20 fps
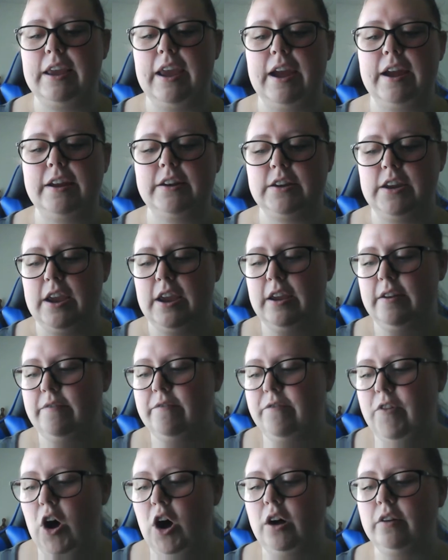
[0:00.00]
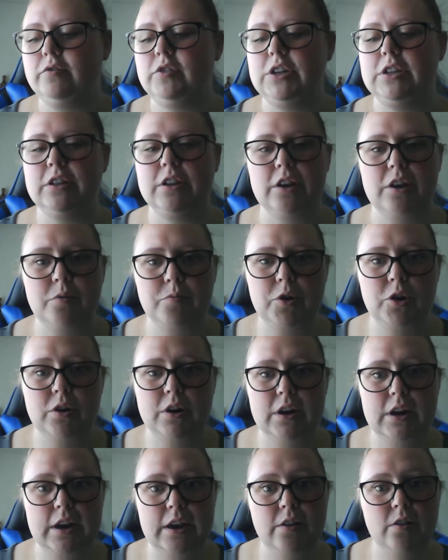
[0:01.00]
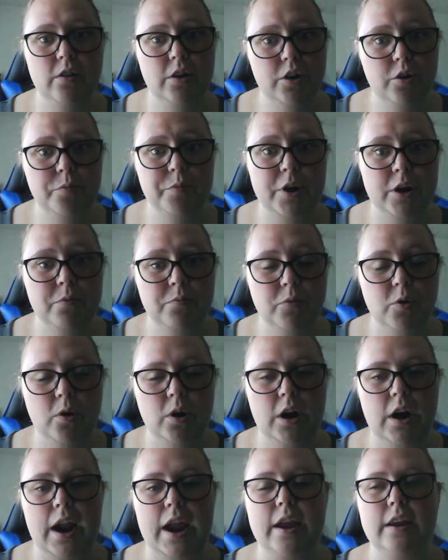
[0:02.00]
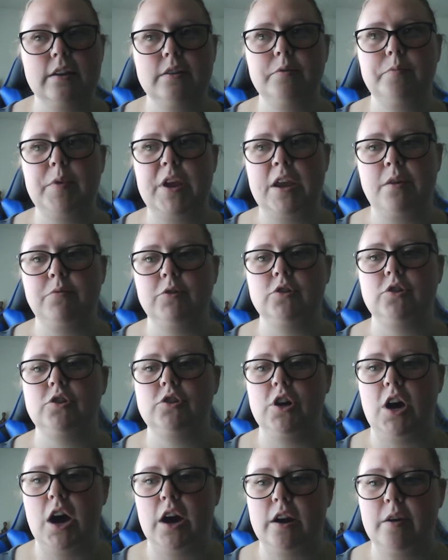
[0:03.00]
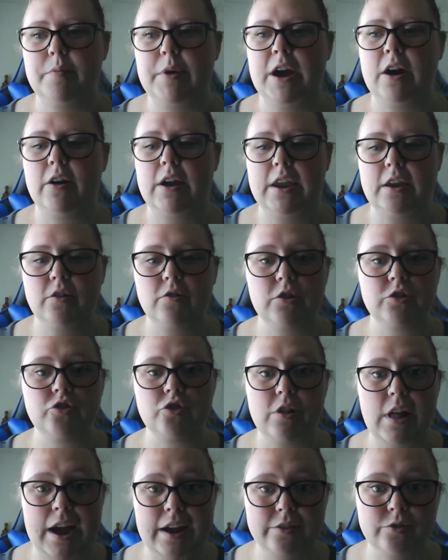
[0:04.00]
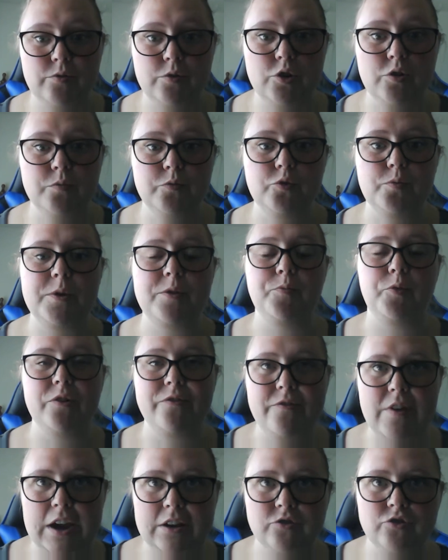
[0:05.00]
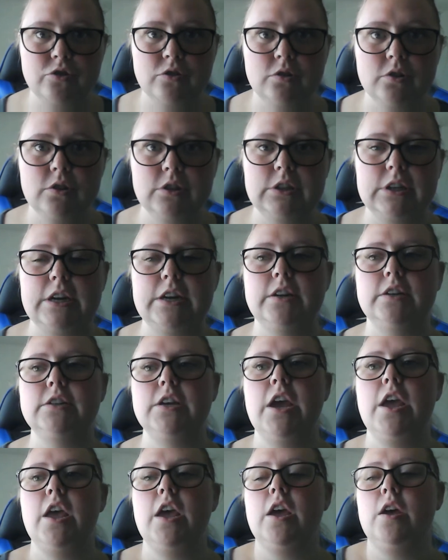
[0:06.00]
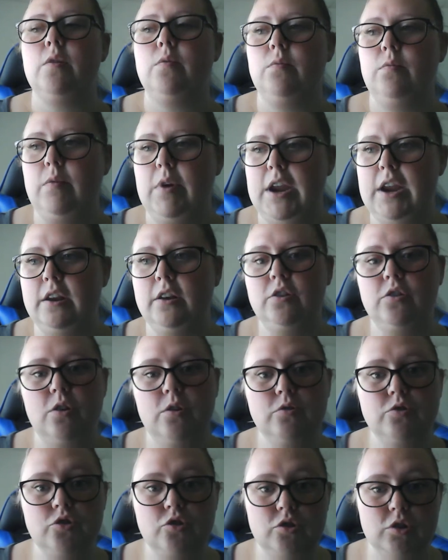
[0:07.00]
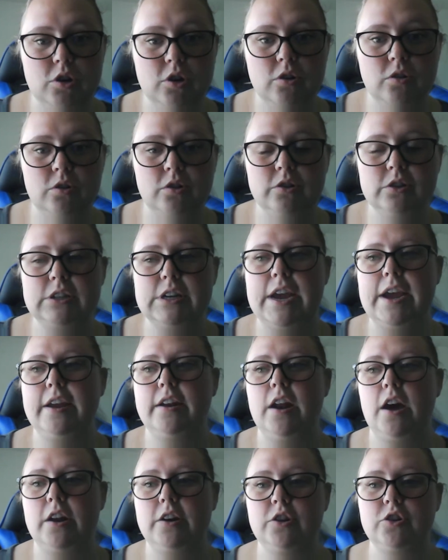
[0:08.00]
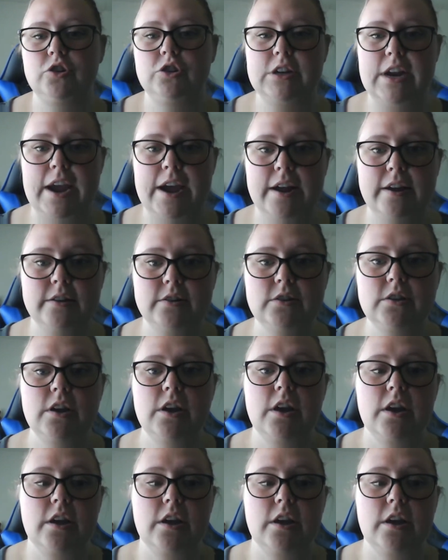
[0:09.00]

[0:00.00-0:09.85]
get involved in the community a little bit more and be able to talk about English classrooms with professionals and read those journals and understand